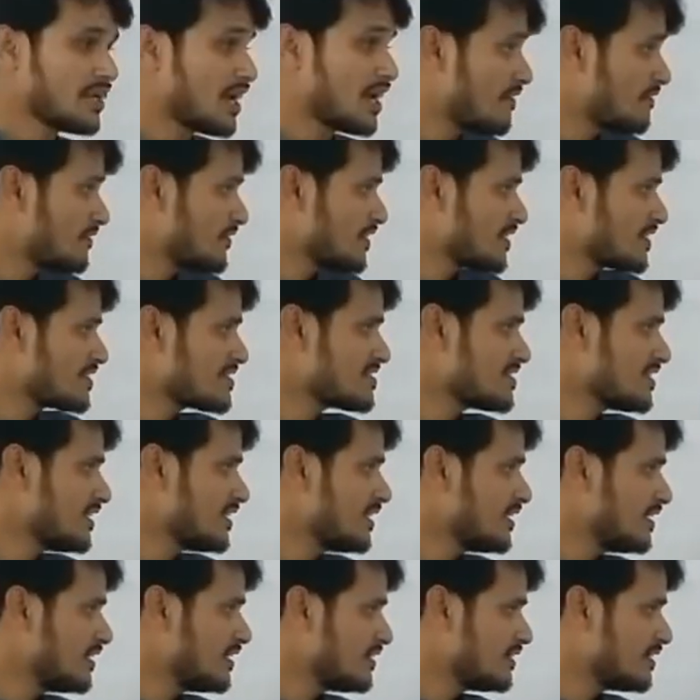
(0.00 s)
after
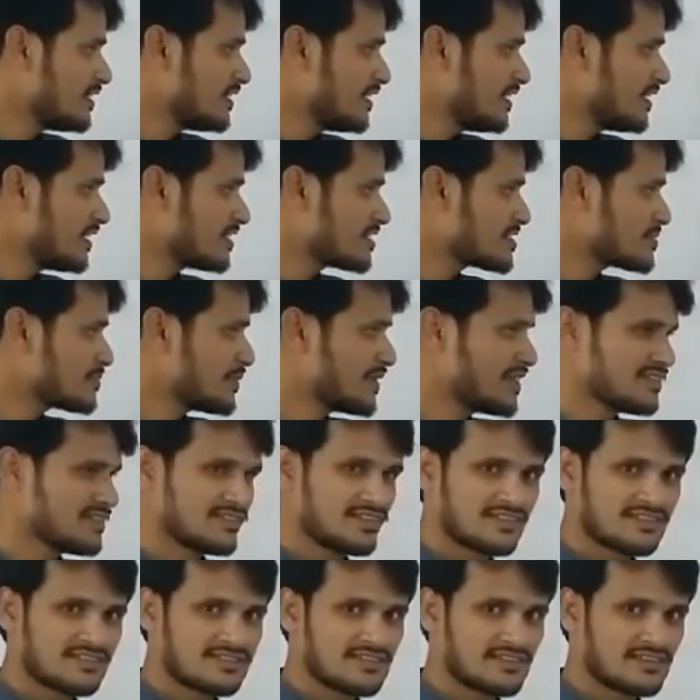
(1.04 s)
C, here the space
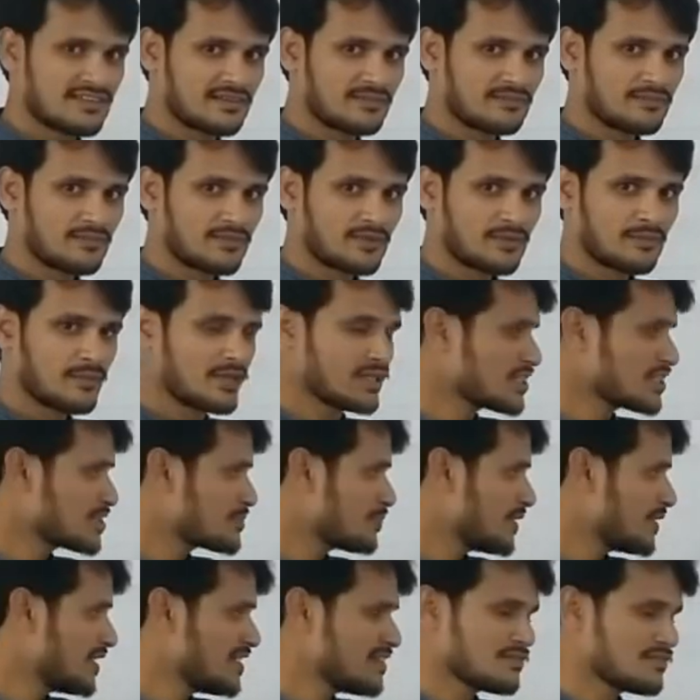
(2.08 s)
is there, but the
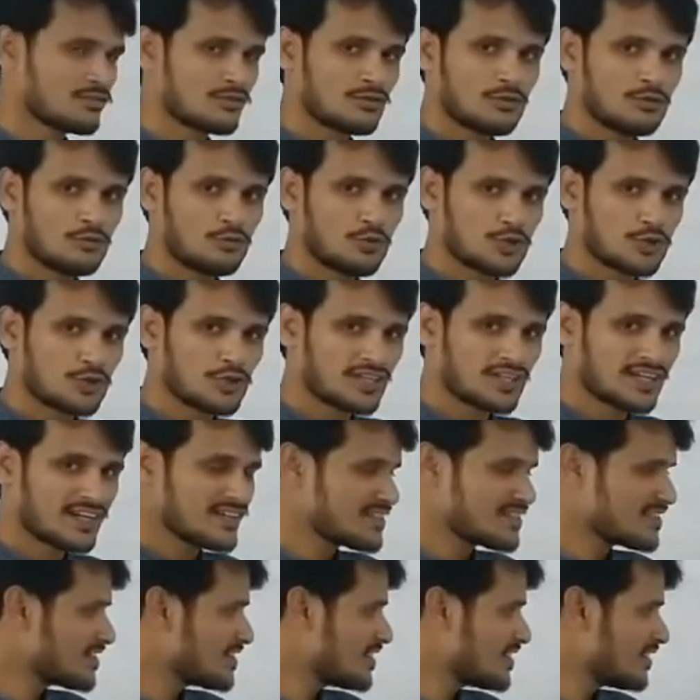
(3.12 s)
space we should
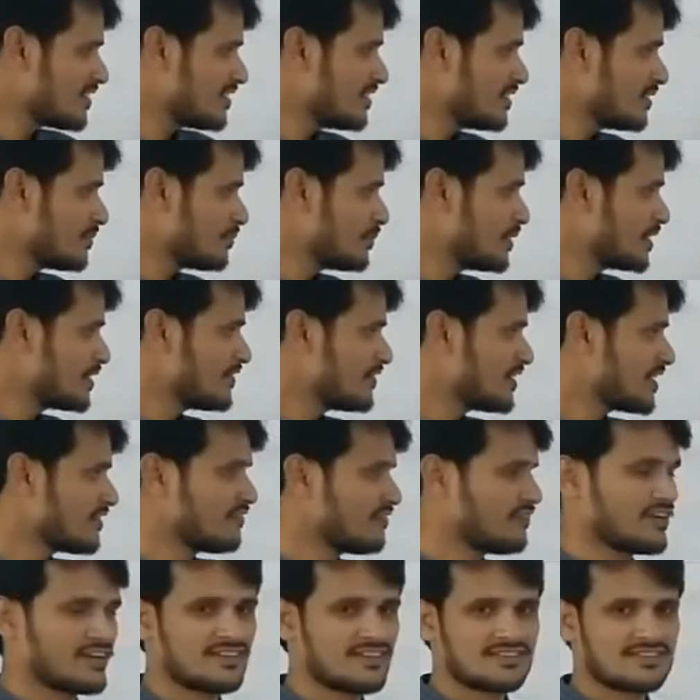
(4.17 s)
consider between
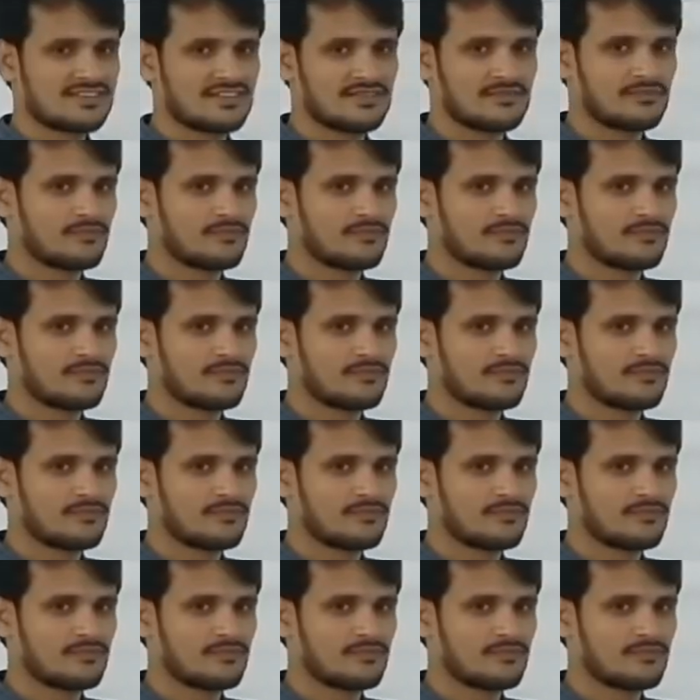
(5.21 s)
F and C.